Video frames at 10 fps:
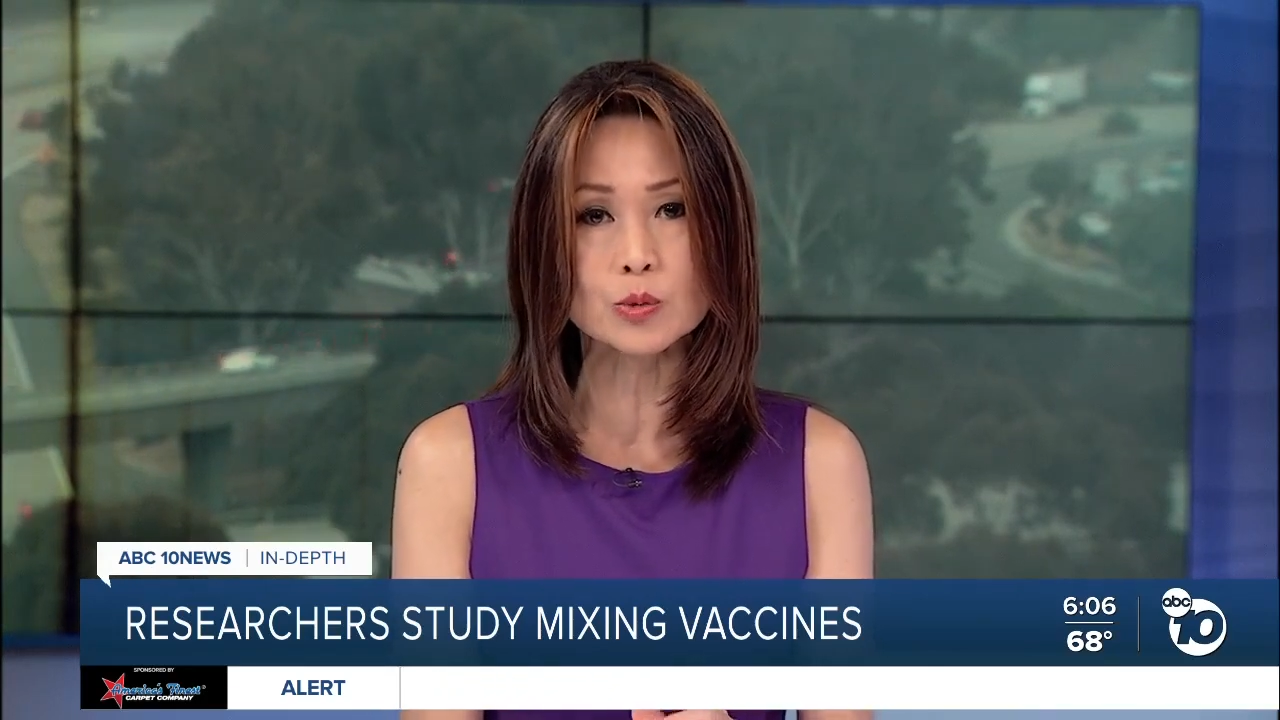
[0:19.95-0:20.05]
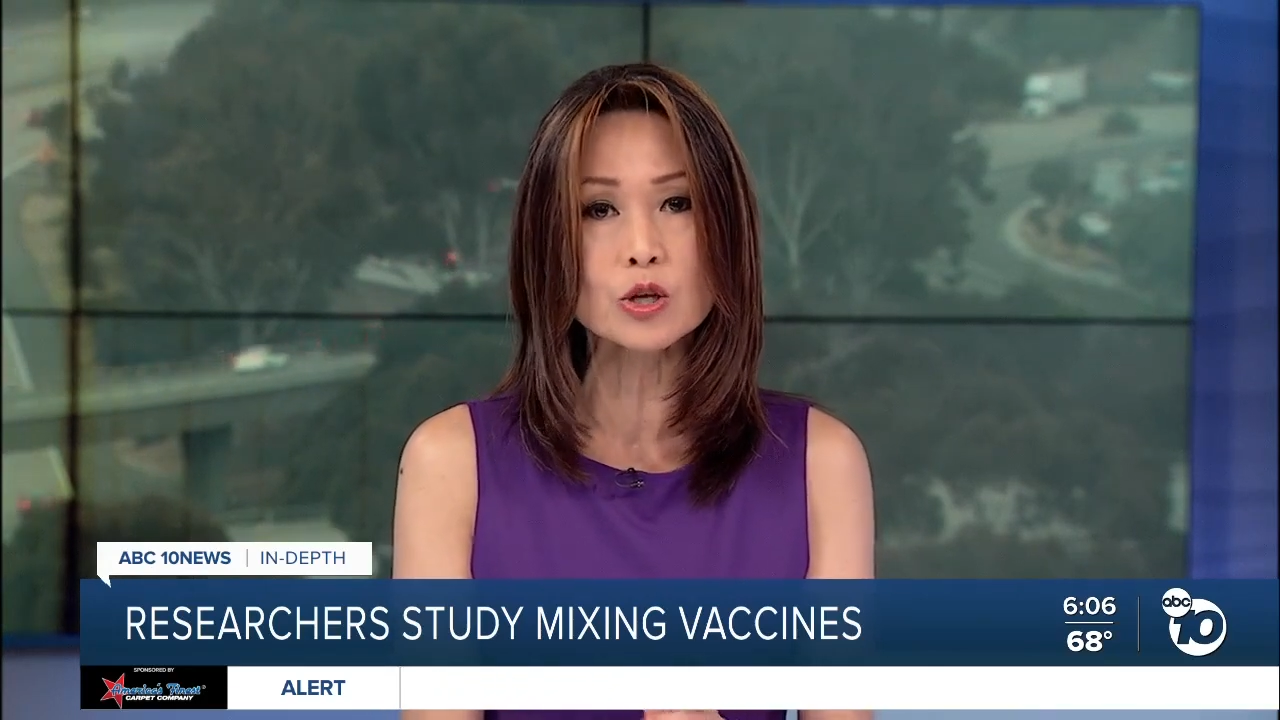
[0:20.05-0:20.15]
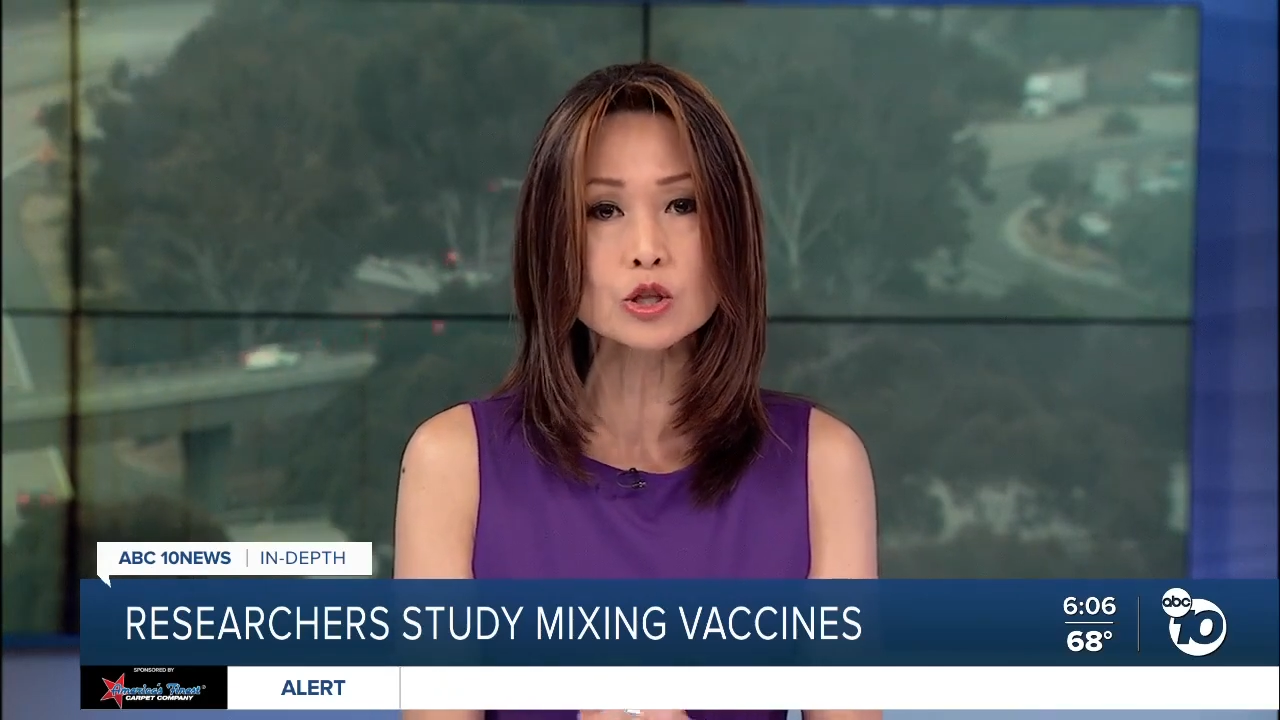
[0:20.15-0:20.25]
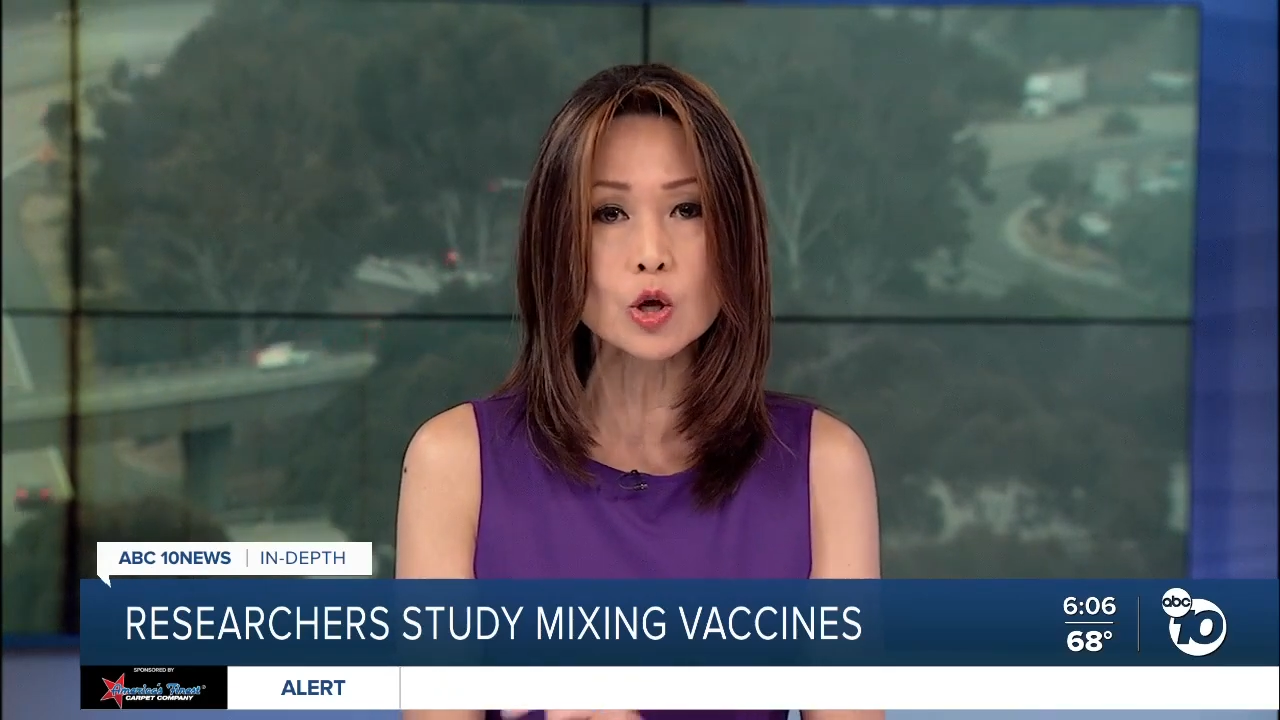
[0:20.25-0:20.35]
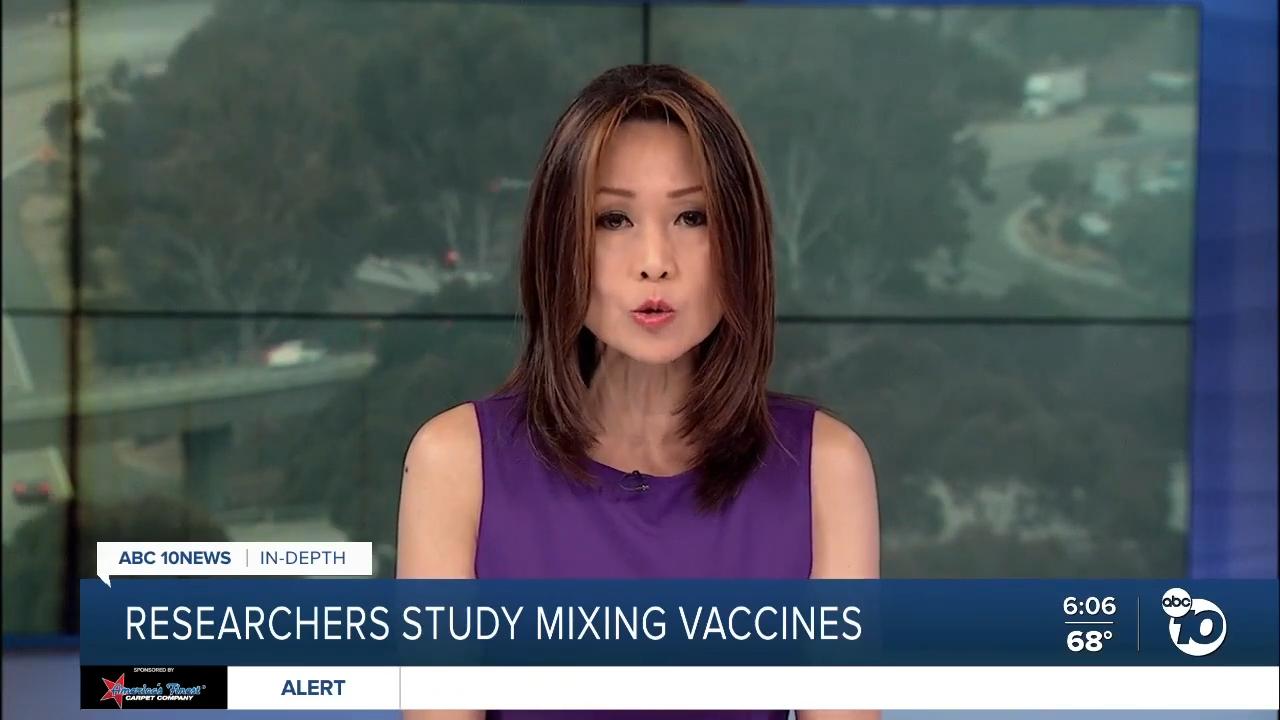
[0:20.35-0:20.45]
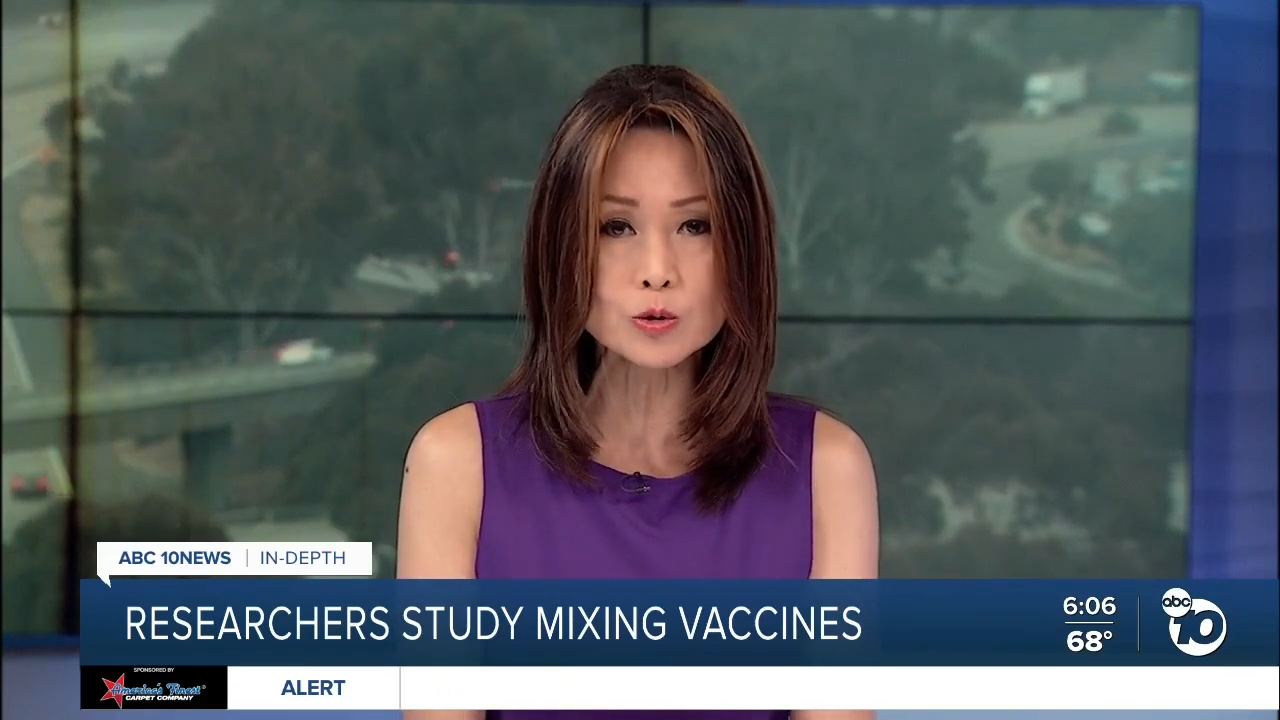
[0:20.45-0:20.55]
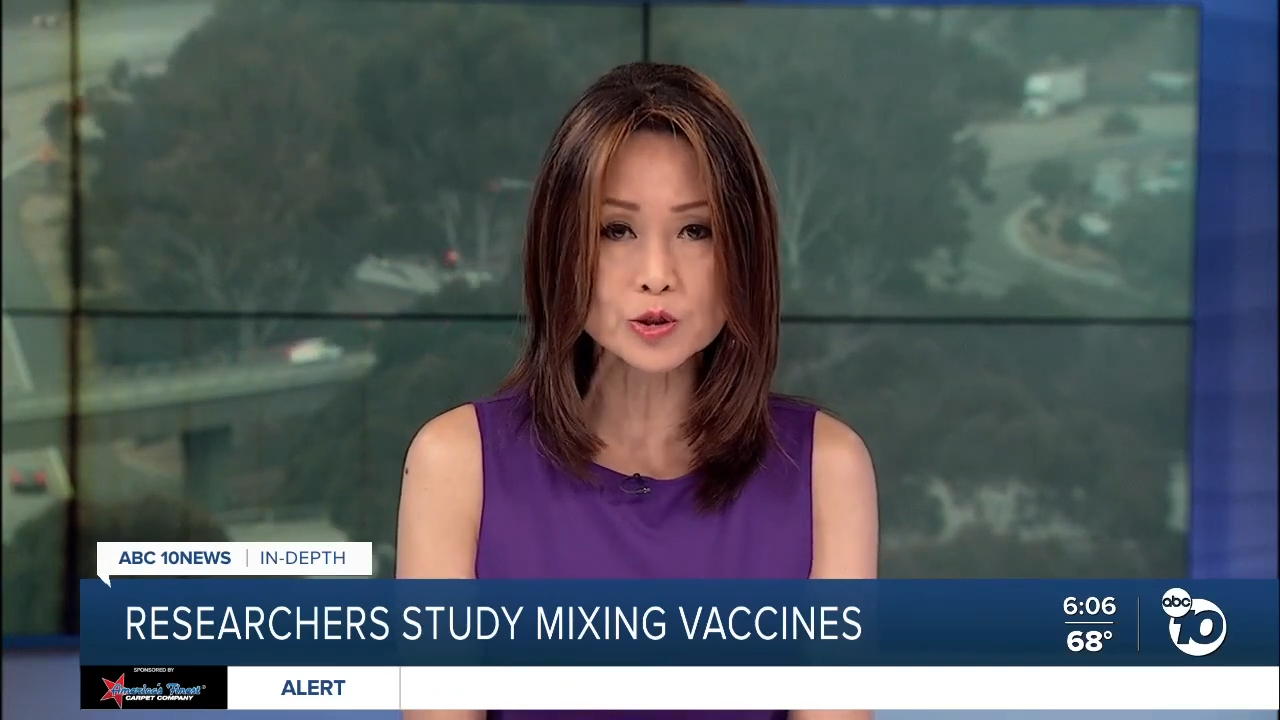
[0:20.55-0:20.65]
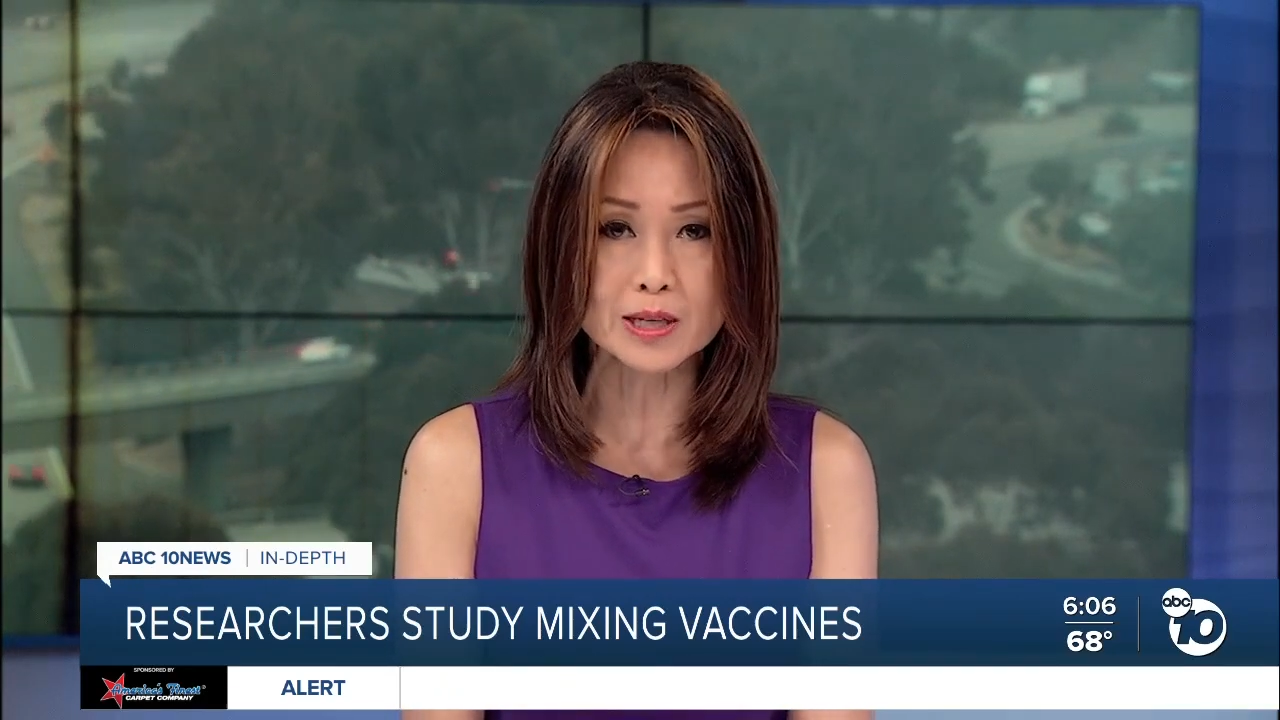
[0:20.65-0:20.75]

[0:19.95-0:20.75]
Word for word: and what local